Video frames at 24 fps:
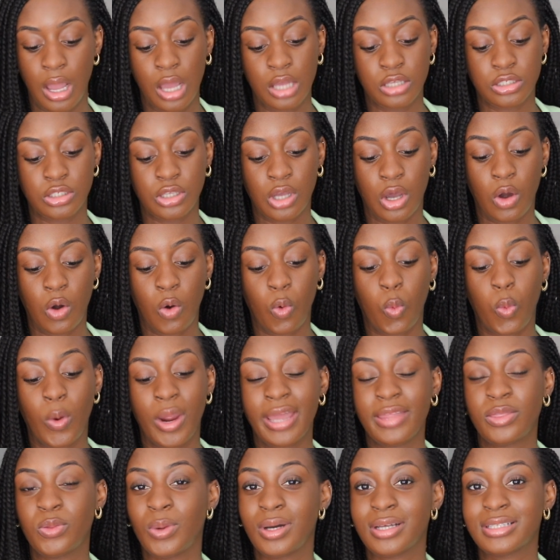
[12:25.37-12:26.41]
So
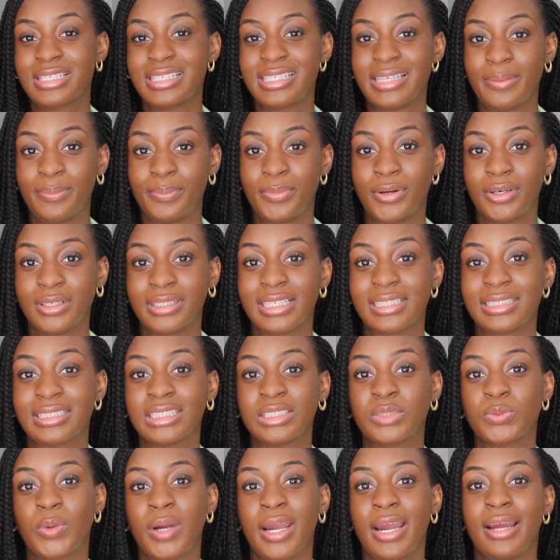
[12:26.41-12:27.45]
with Wealthsimple, this
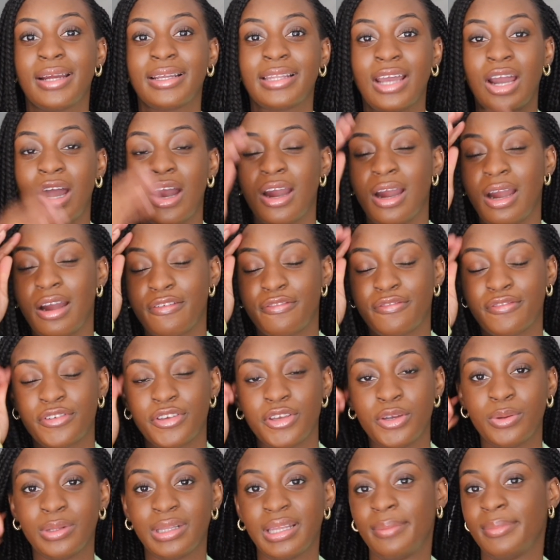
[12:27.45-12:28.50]
is where there are a
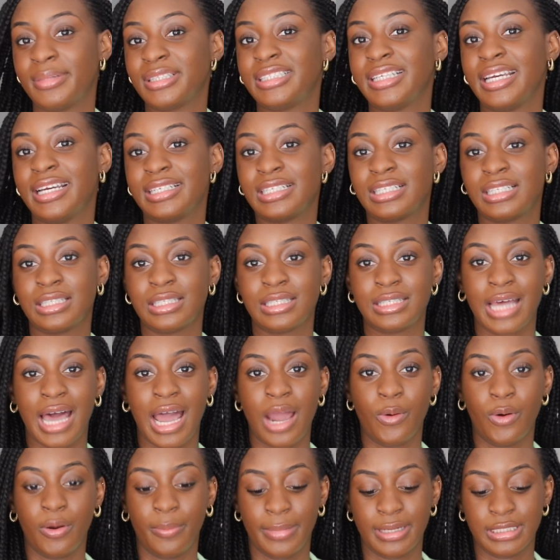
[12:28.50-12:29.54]
few limitations that I
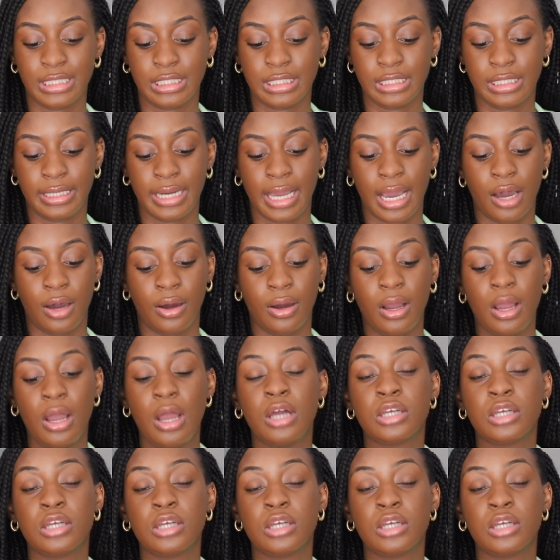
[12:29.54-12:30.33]
will mention now.